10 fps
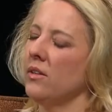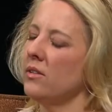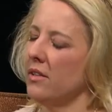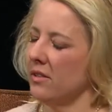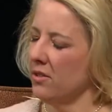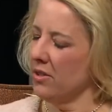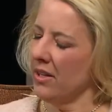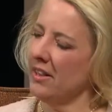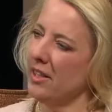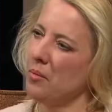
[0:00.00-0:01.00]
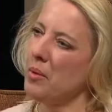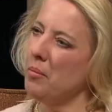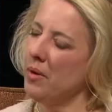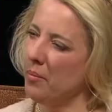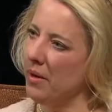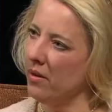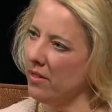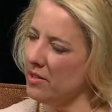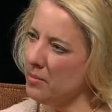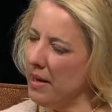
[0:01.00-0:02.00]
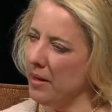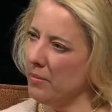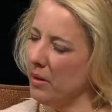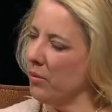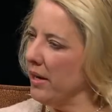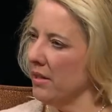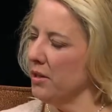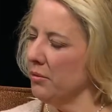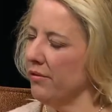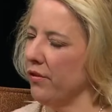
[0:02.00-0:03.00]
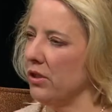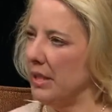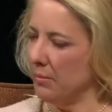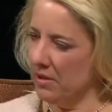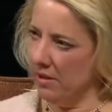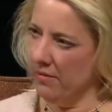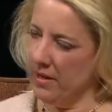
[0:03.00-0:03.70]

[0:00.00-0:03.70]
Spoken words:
and talk a little bit about this Madman. Why did he refer to himself as?